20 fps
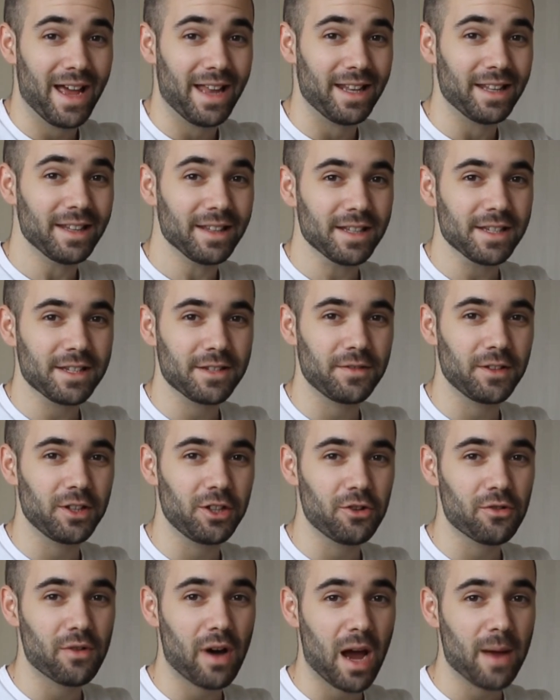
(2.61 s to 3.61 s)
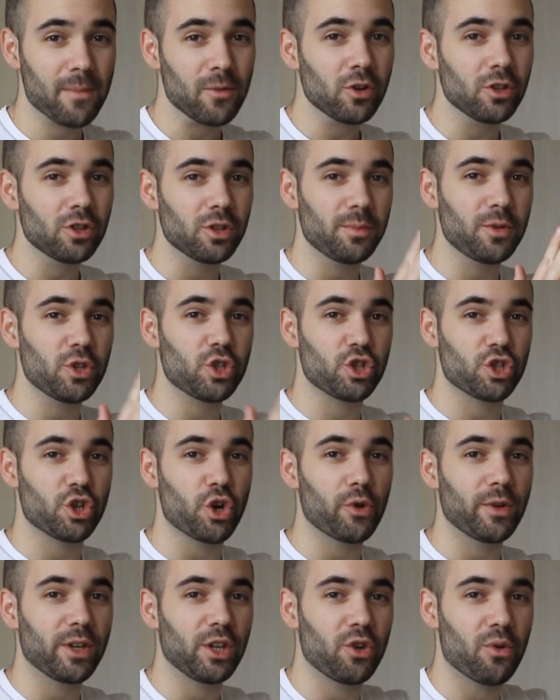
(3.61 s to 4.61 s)
and in this video I'm going to be
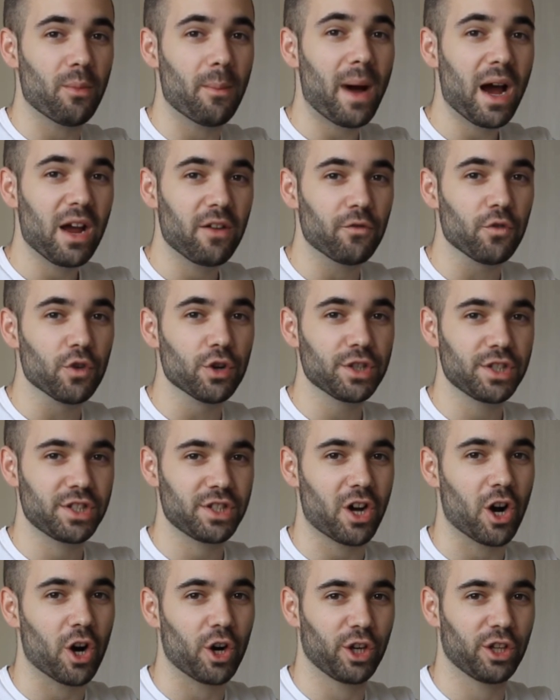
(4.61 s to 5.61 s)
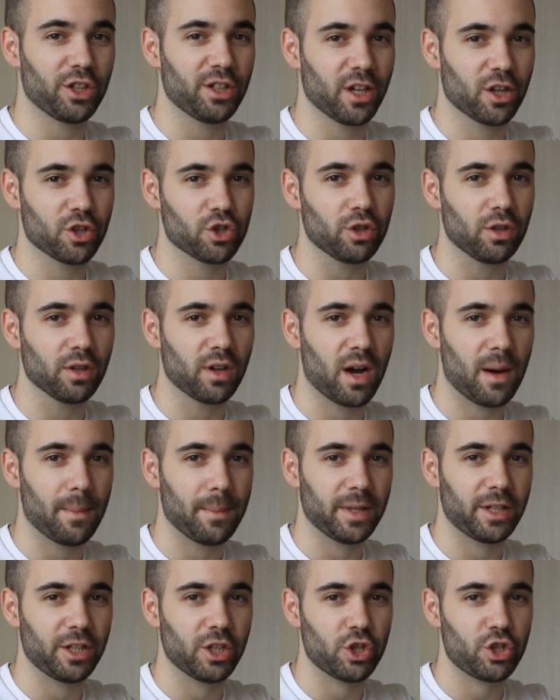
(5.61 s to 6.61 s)
showing you my first architectural
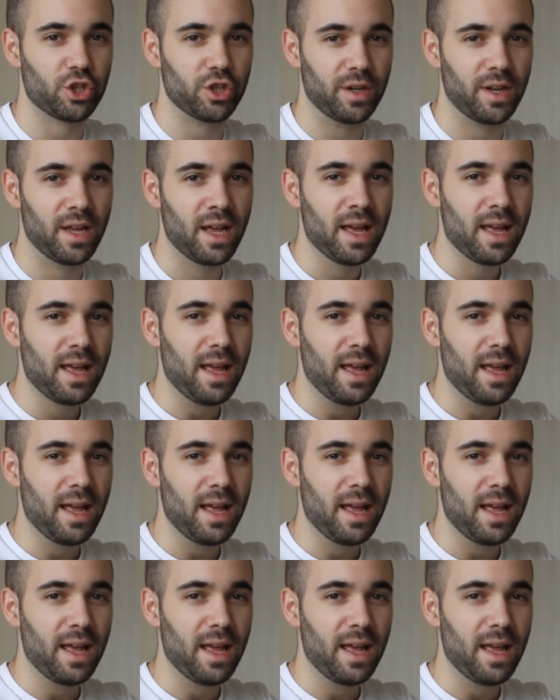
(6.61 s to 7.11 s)
competition.